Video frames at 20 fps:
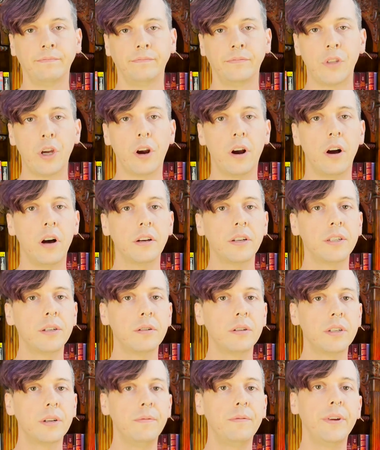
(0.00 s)
There are also
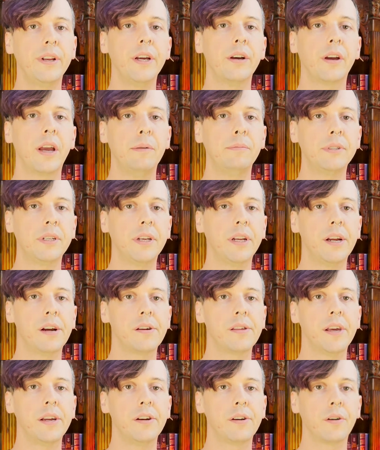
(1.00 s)
some video games in here
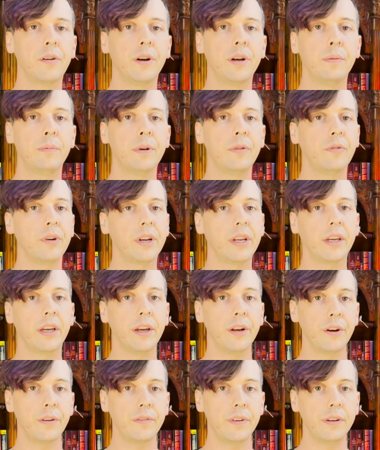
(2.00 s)
that you're going to be reading
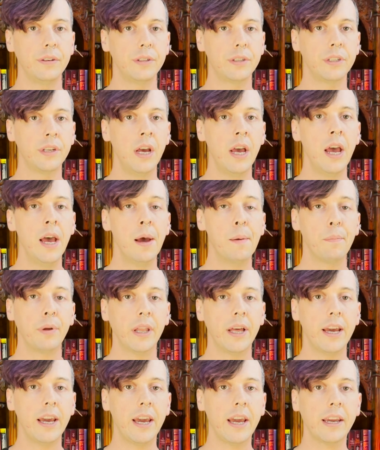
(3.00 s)
interviews,
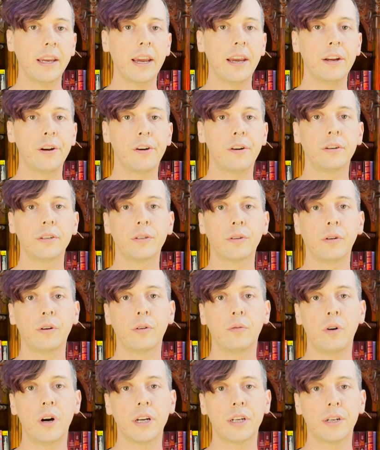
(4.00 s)
playing, and you're also going to
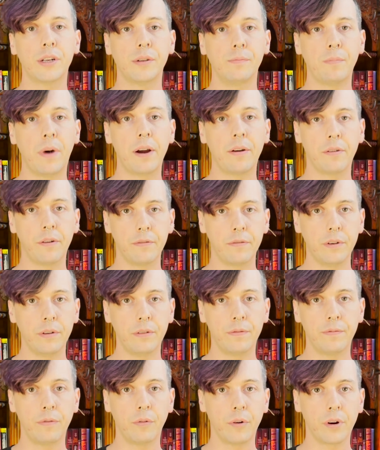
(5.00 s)
watch my review
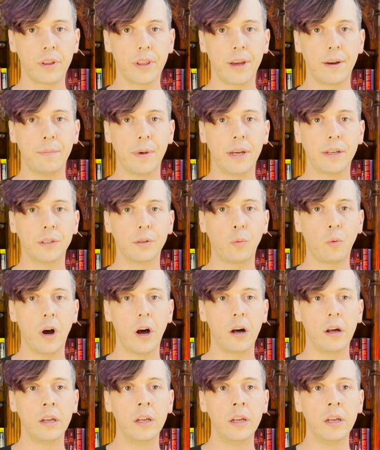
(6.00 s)
for them as well.